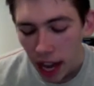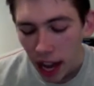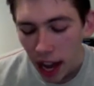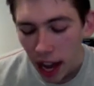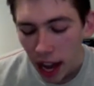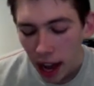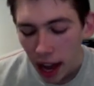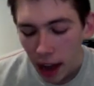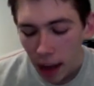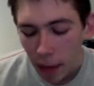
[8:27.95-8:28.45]

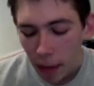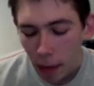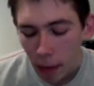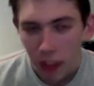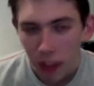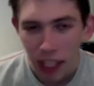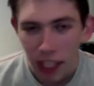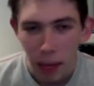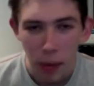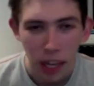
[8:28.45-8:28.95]
Um, but
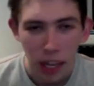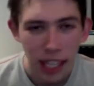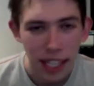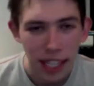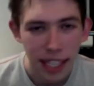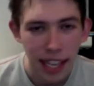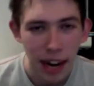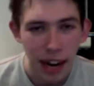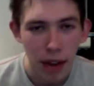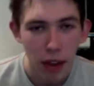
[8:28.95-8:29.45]
obviously, I'm looking to
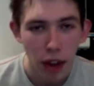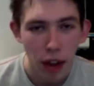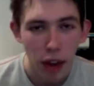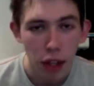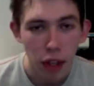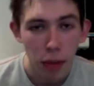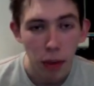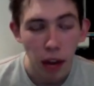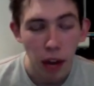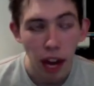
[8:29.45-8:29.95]
sell
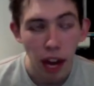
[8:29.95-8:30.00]
those.